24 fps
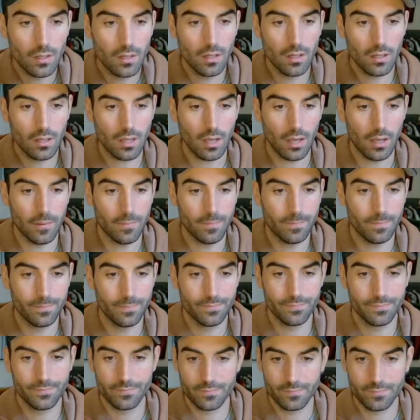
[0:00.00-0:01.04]
Okay.
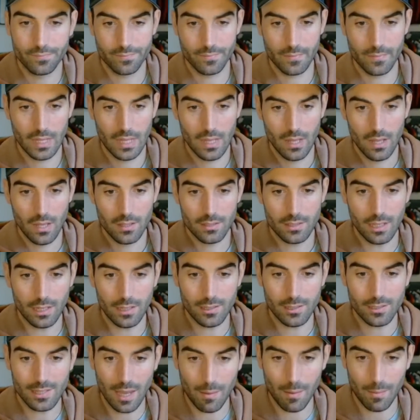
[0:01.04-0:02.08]
Seeing
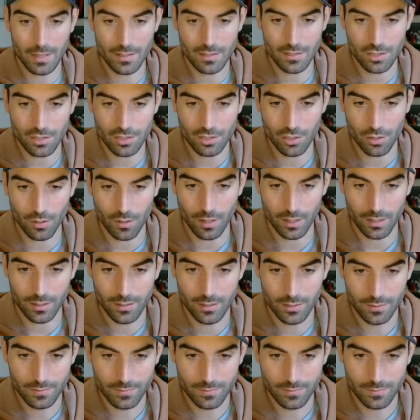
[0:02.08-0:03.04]
as Sammy has just joined,